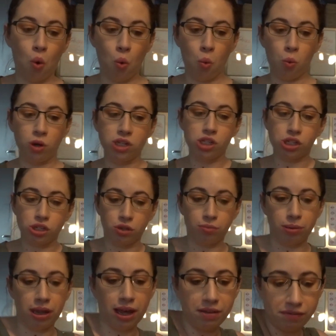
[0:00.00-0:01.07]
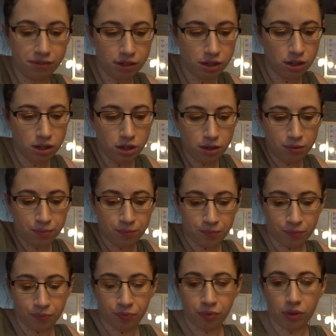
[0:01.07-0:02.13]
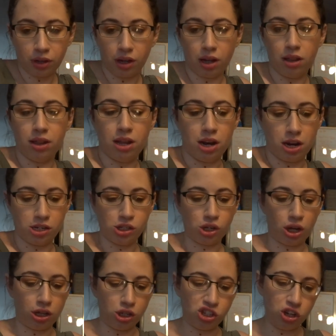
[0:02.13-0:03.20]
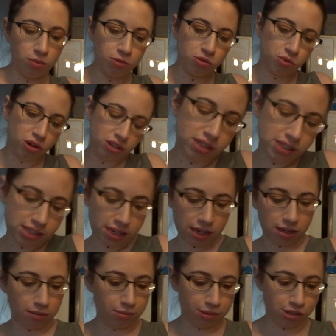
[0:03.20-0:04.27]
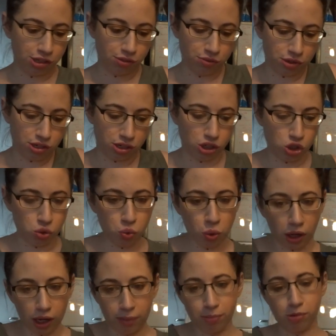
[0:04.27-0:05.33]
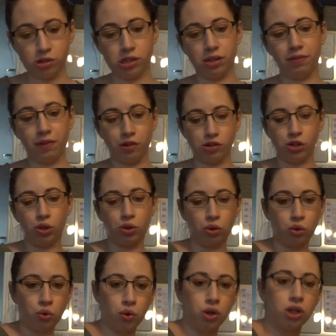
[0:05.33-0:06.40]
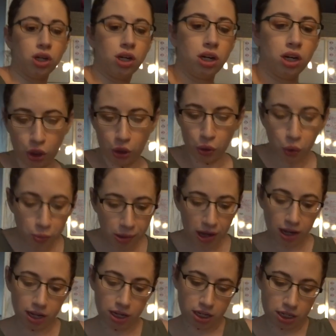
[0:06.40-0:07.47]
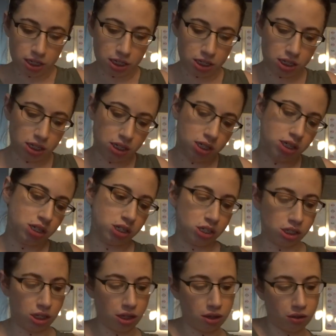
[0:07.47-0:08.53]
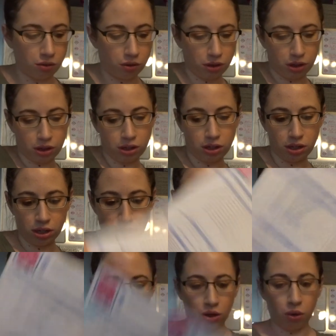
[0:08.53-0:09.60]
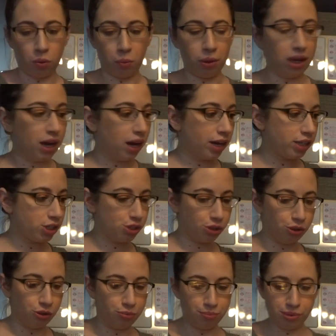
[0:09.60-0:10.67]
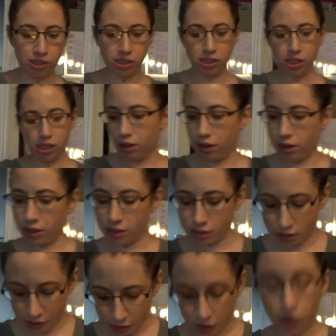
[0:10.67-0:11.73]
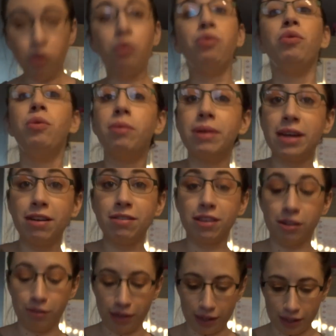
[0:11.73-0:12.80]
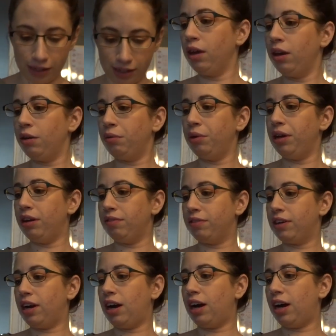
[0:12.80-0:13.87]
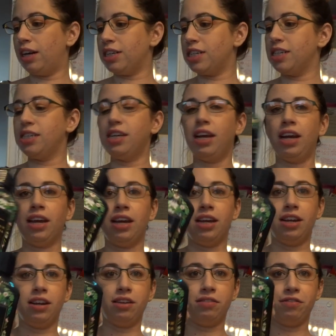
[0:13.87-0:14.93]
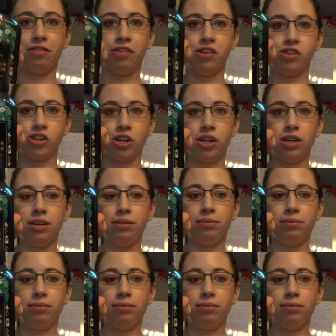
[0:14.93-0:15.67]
one soap left. And then I saw the soaps were sale, plus there was a 20% off your total order coupon. So we got soaps. So I'll go through what we got really quick. We have Cotton and Freesia,